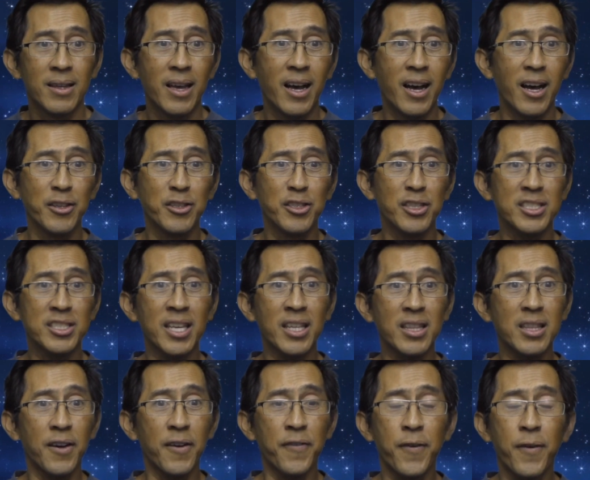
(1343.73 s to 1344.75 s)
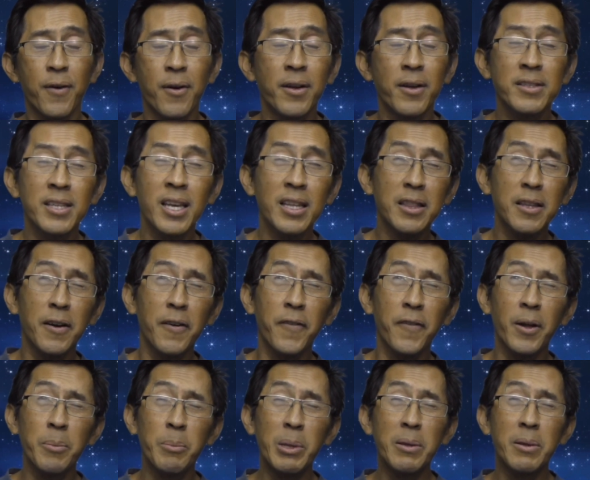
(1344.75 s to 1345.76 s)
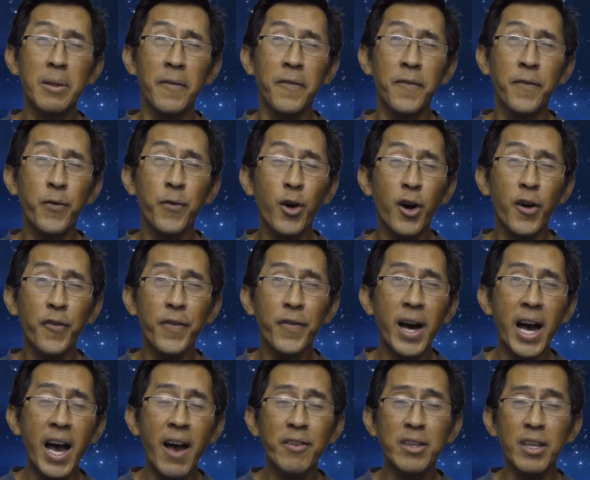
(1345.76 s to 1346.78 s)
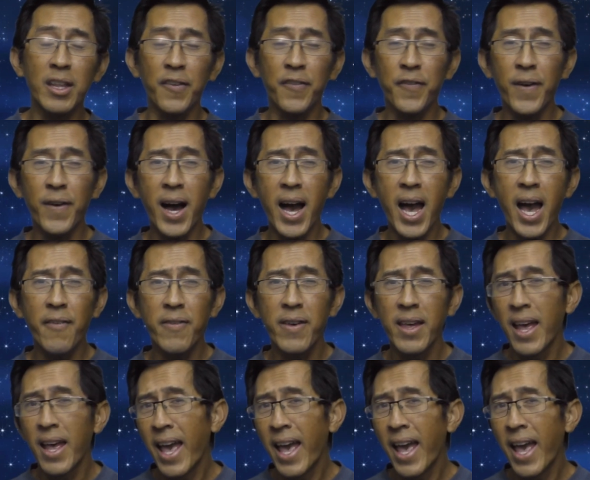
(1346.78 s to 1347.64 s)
Uh, just take the take the I the four or oh five to the five,